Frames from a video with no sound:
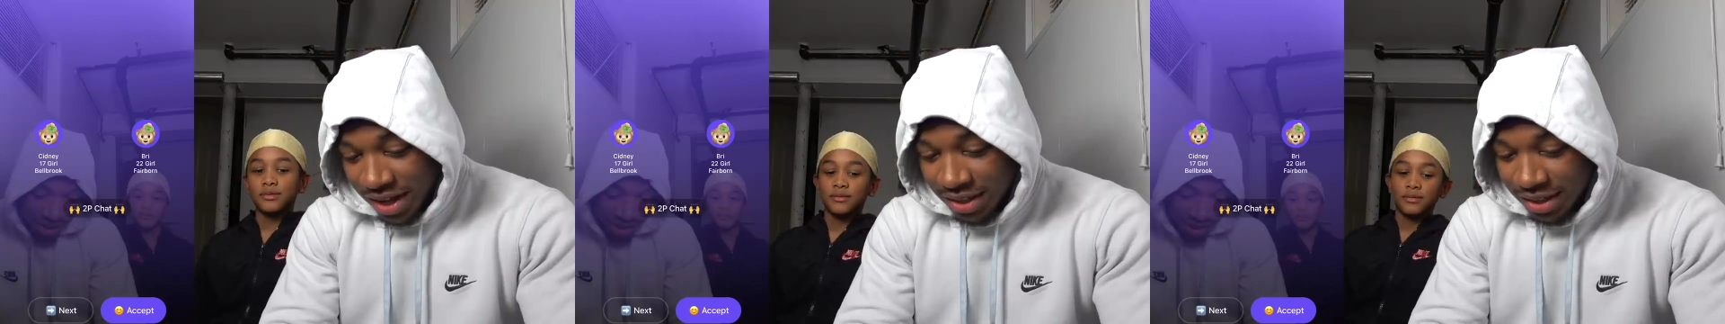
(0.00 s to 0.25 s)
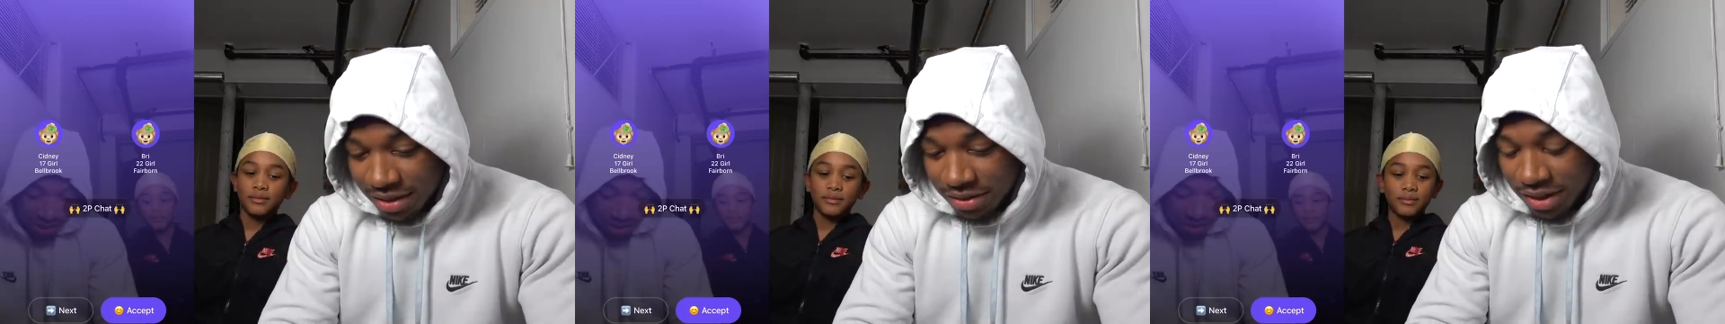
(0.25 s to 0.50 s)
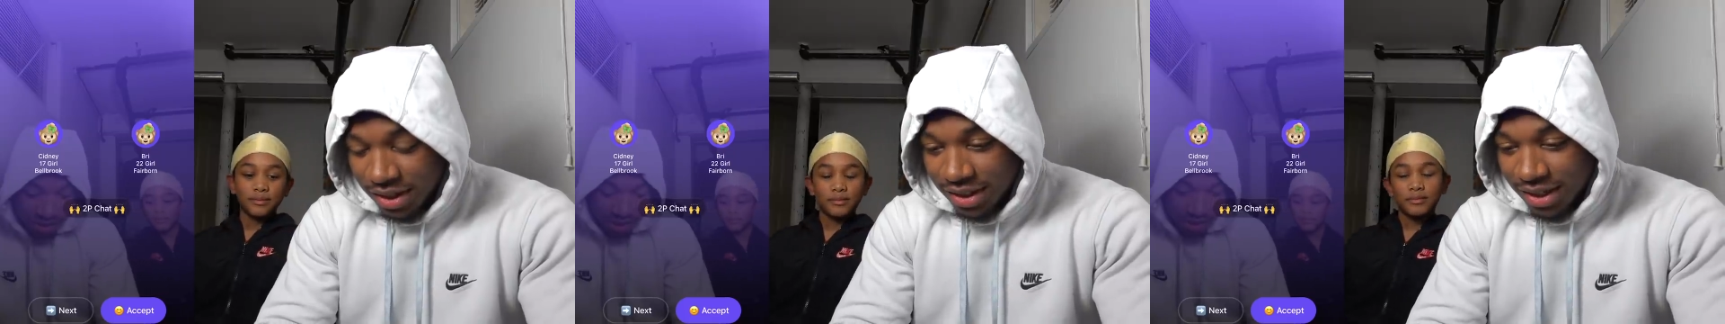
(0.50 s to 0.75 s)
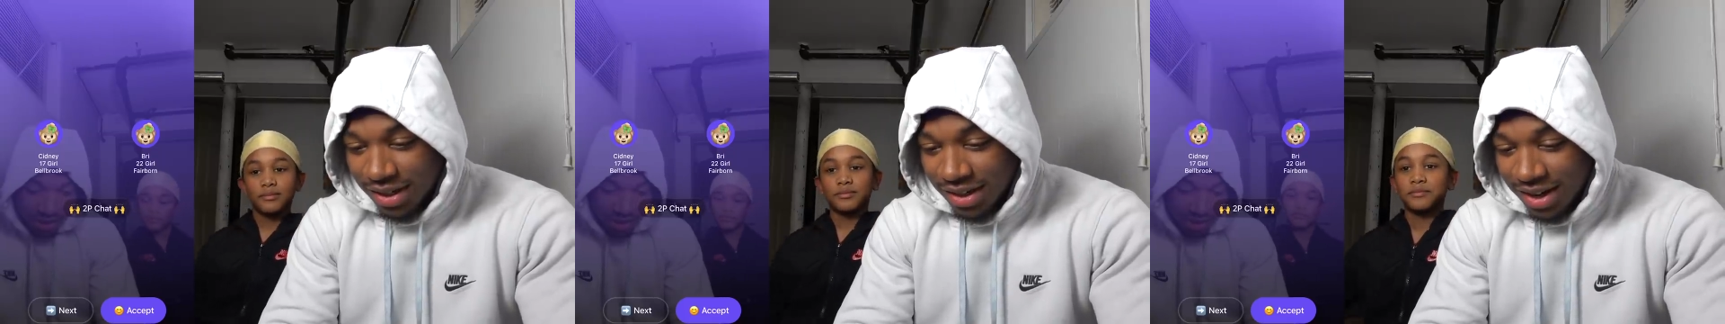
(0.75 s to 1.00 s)
Speaker 1: It's uh,
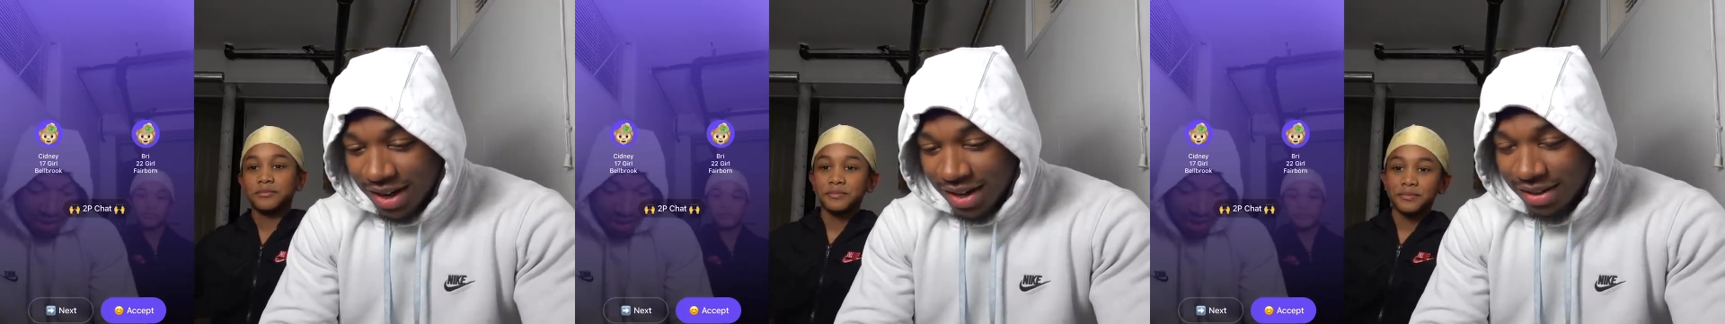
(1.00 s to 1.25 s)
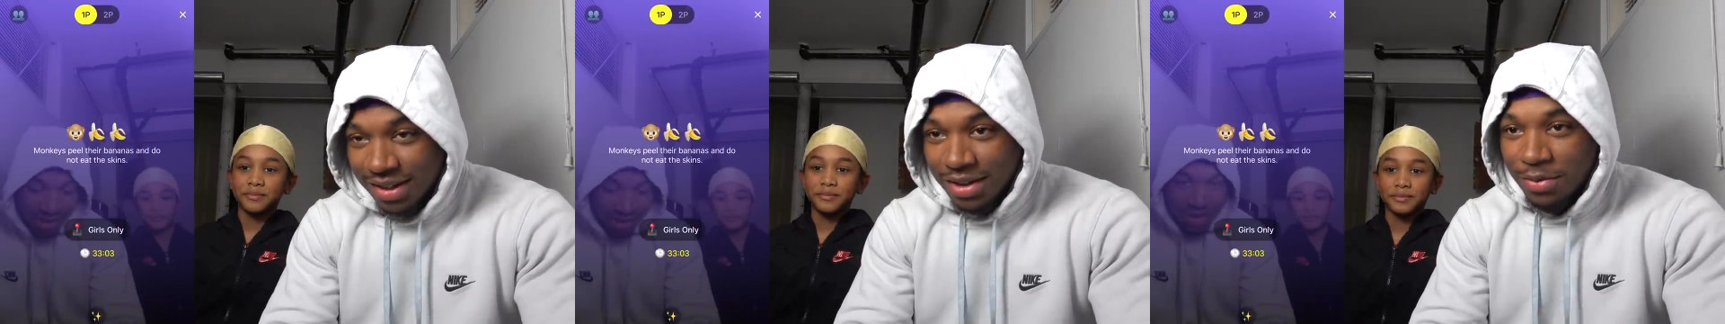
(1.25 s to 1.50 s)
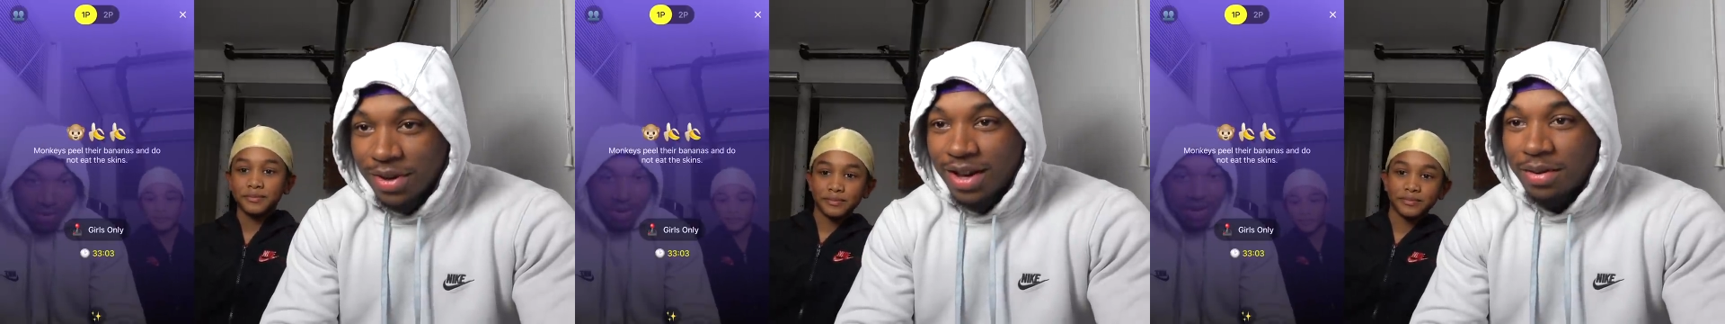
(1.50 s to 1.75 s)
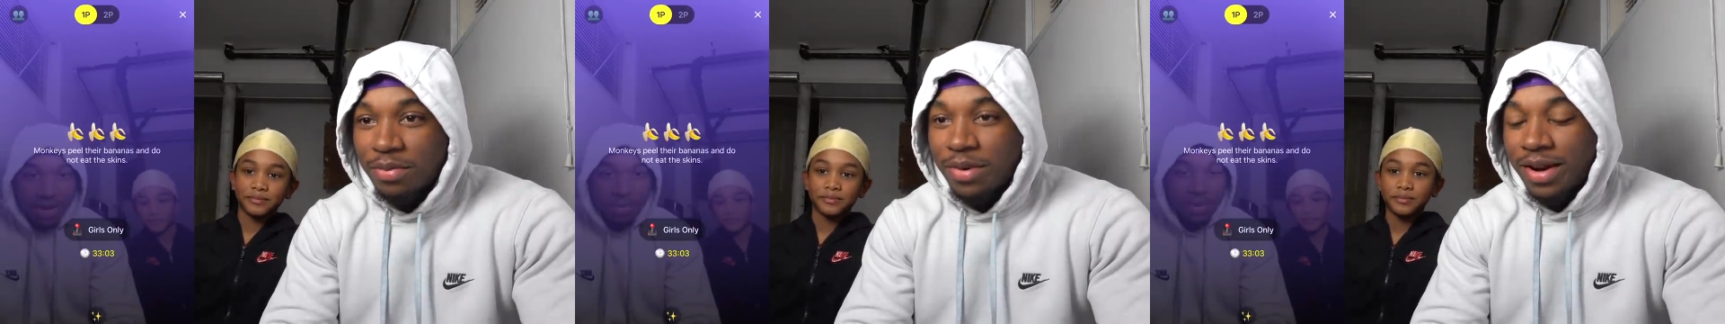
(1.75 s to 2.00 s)
listen. I think we gotta
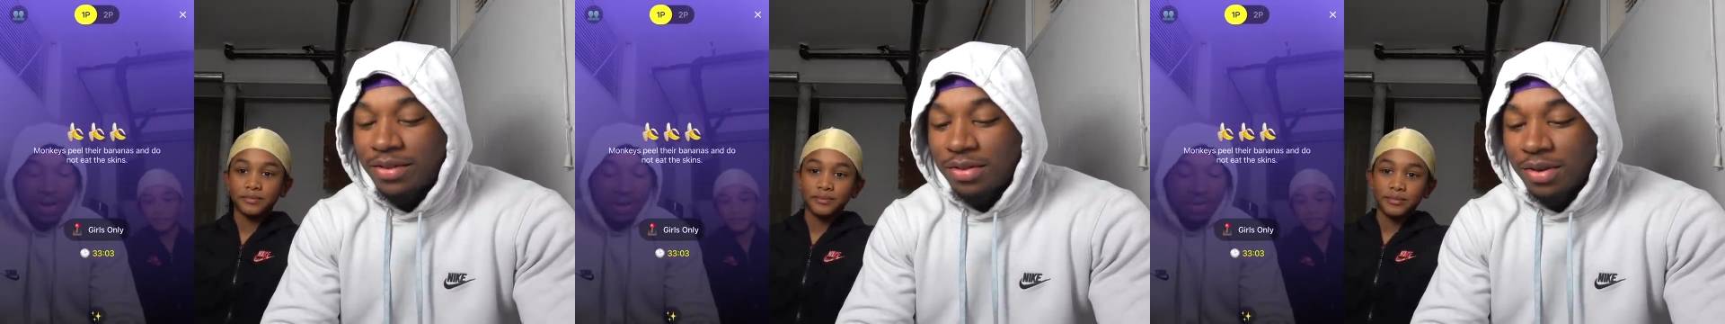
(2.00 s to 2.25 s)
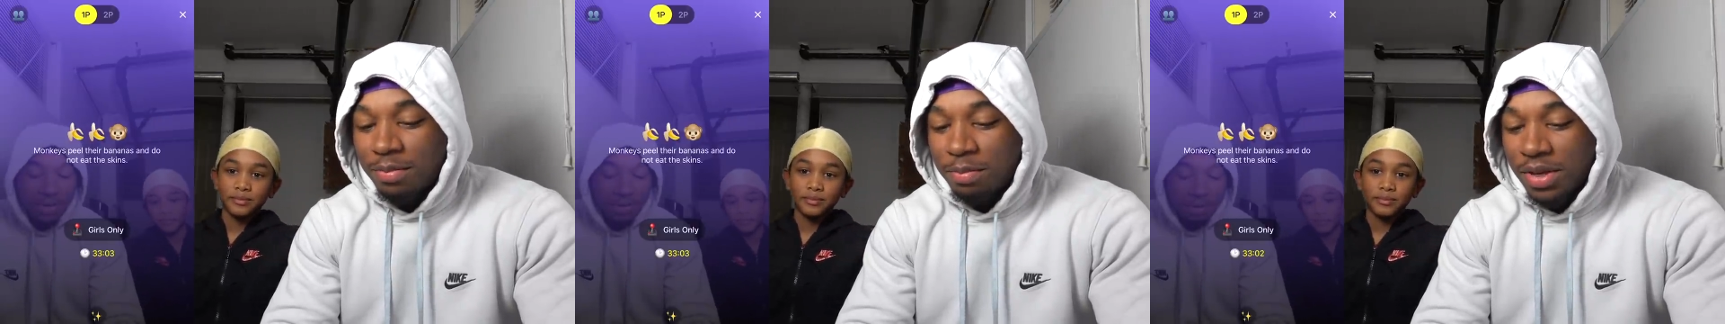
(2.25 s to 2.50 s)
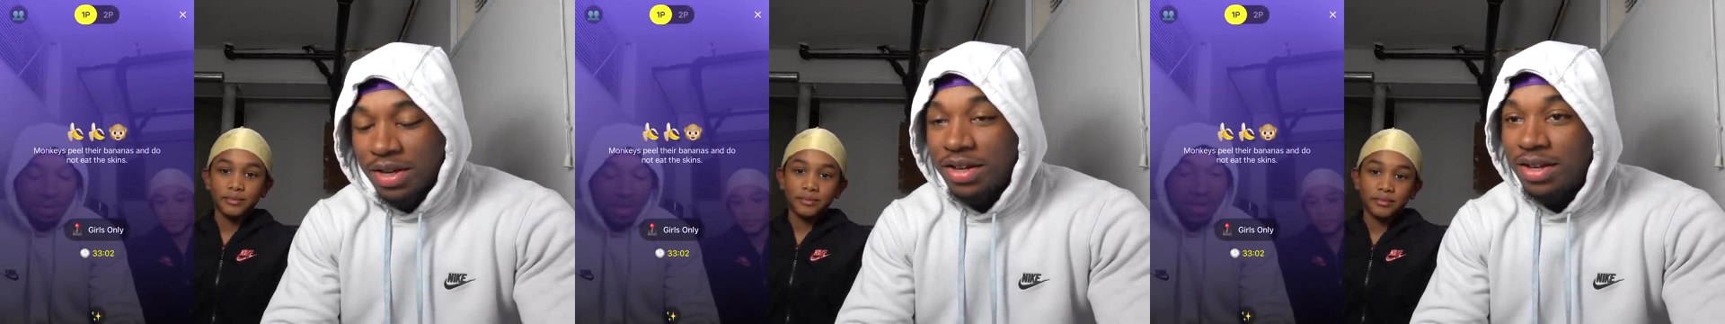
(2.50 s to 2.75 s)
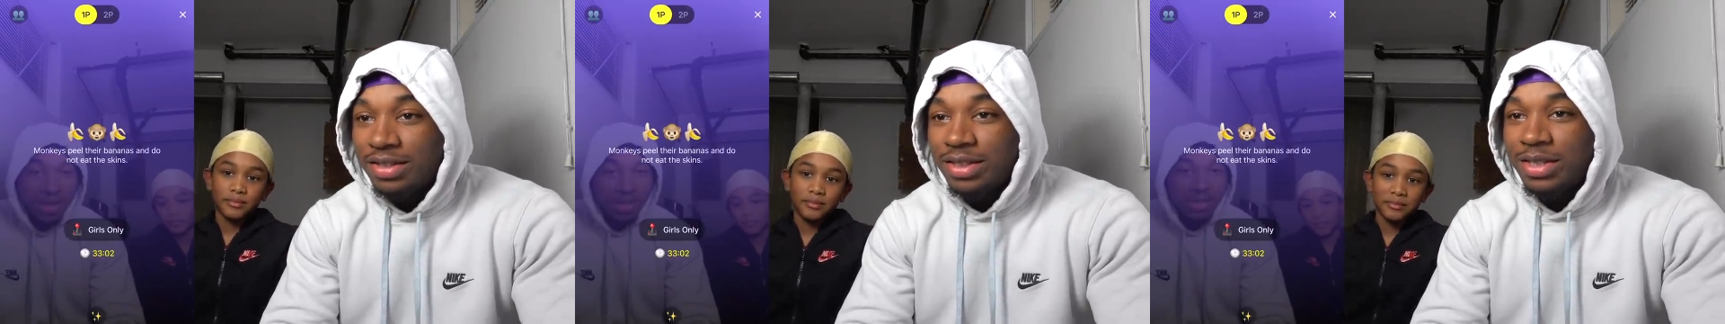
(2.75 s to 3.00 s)
bring out the big
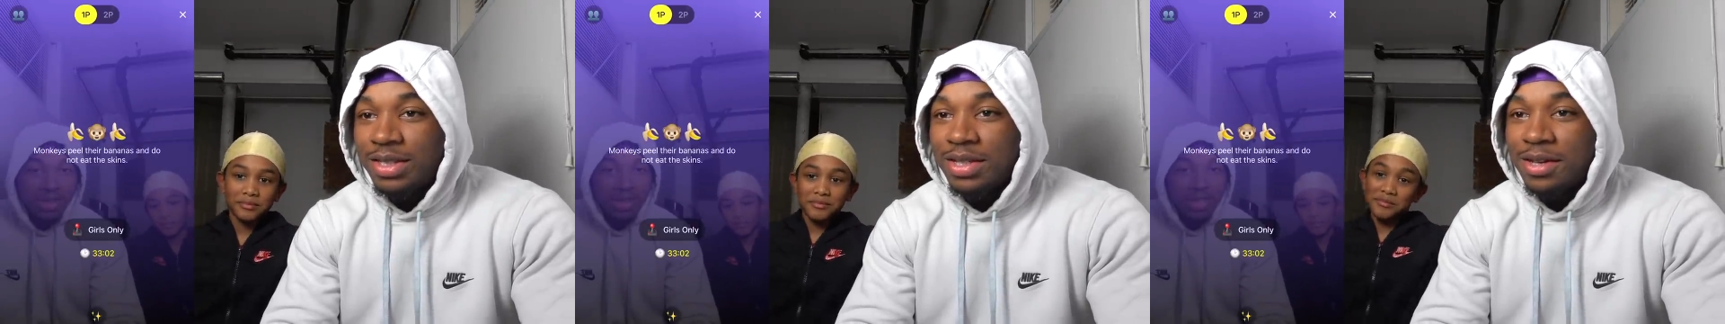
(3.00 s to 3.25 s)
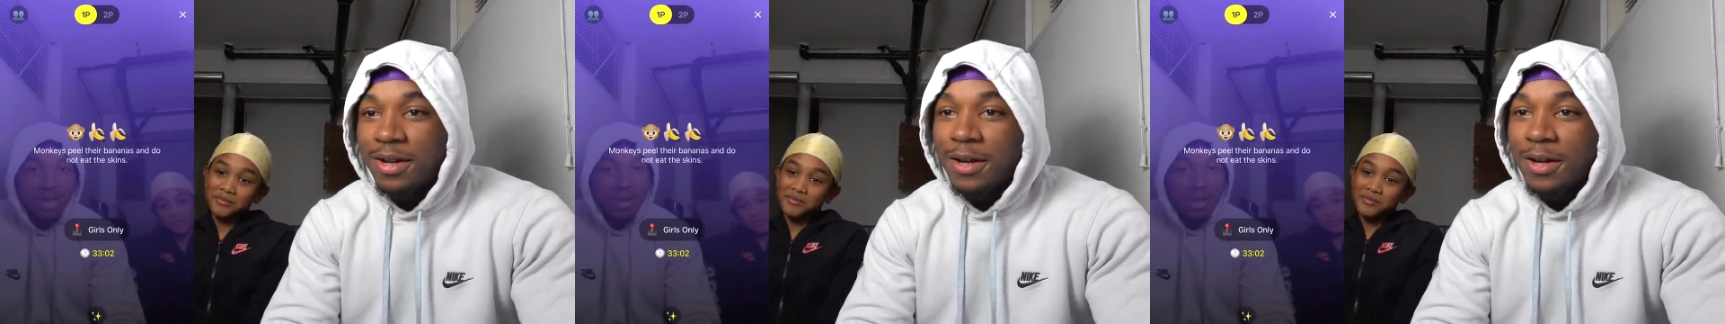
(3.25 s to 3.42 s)
guns.